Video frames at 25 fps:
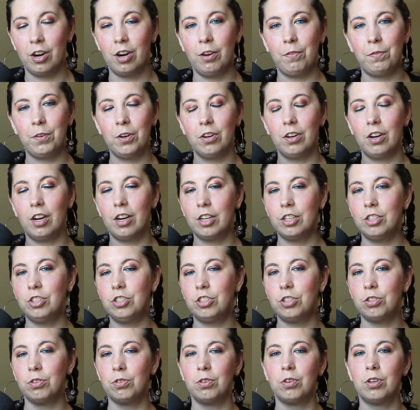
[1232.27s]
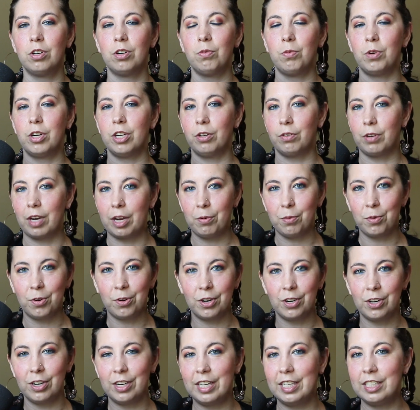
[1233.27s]
If you're unsure what gray
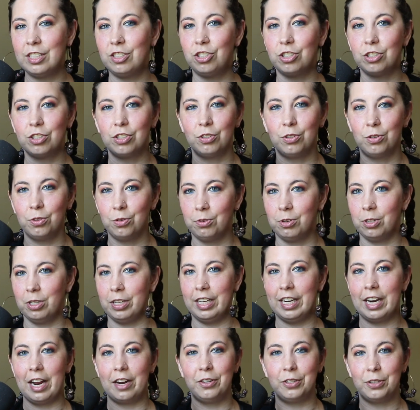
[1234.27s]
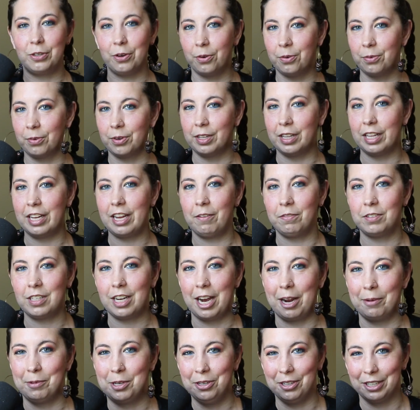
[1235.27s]
water is, just Google it. I don't really have
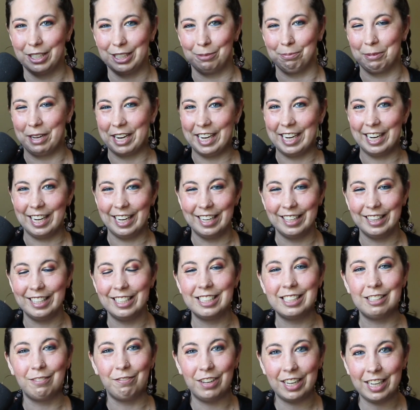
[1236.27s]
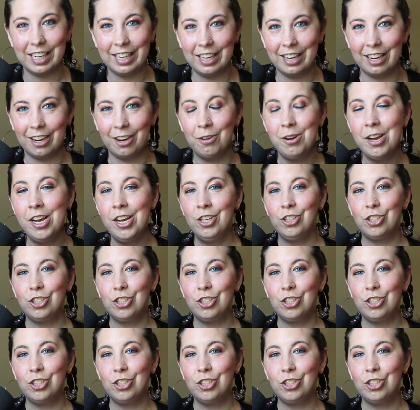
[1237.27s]
time to explain it in this video.